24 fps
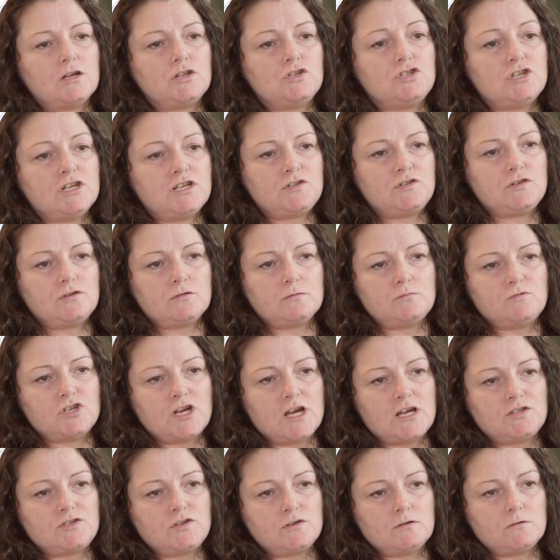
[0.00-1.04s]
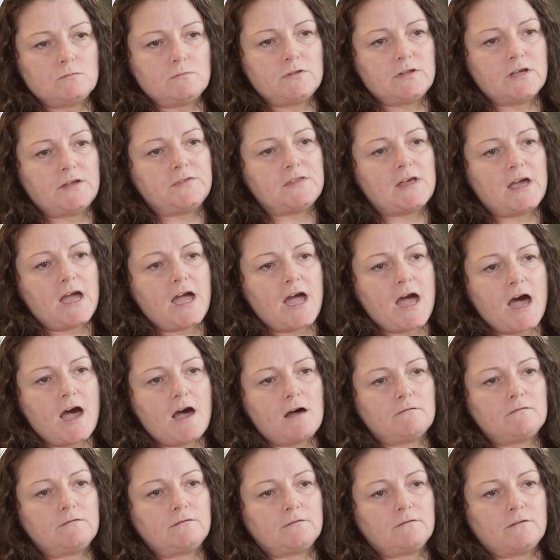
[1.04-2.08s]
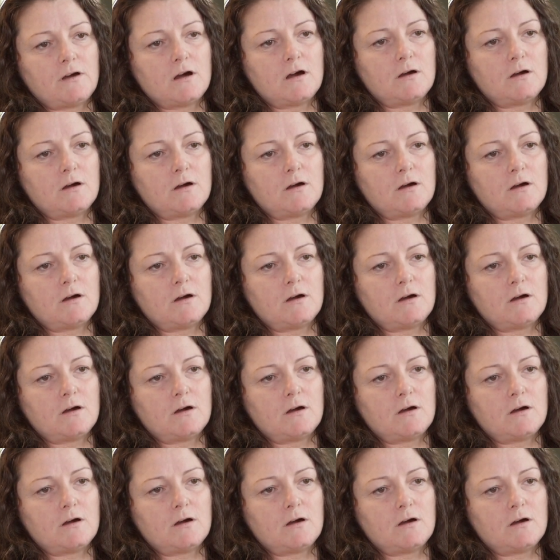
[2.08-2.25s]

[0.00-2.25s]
G-tube, J-tube that they have.